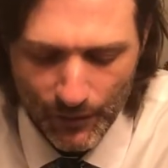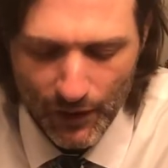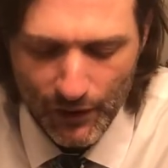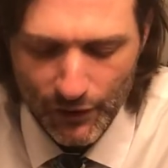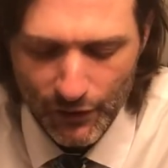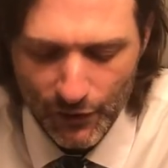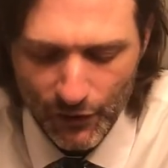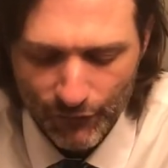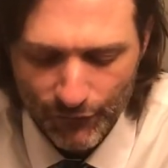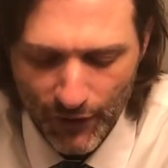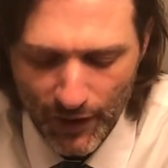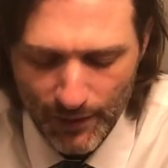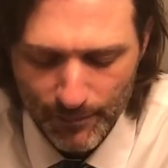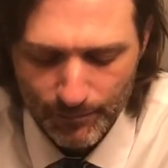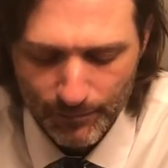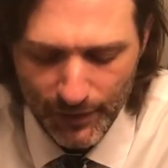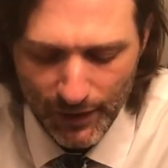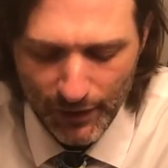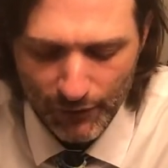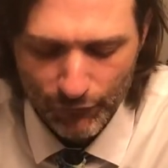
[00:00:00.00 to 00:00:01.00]
you'd find
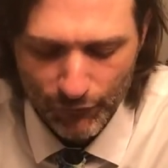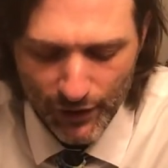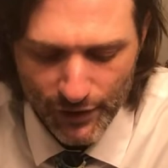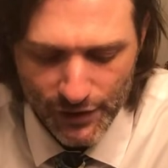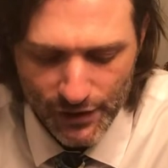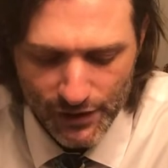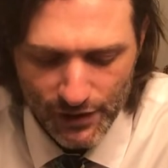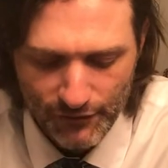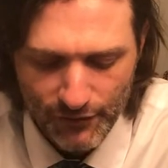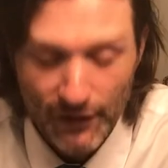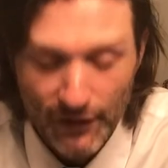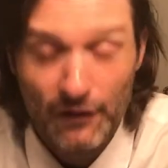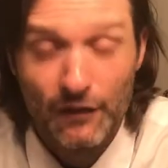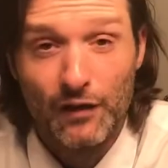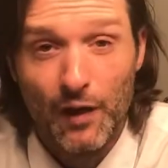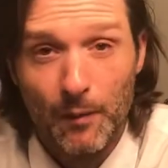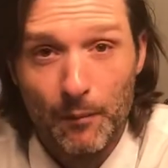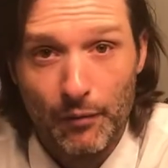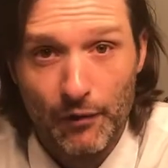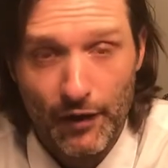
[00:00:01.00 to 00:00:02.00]
big ridges of his
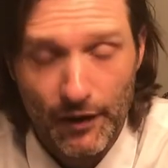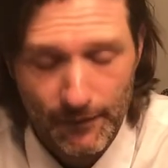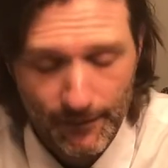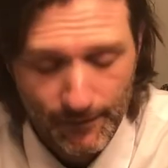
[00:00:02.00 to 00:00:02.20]
thumbprint.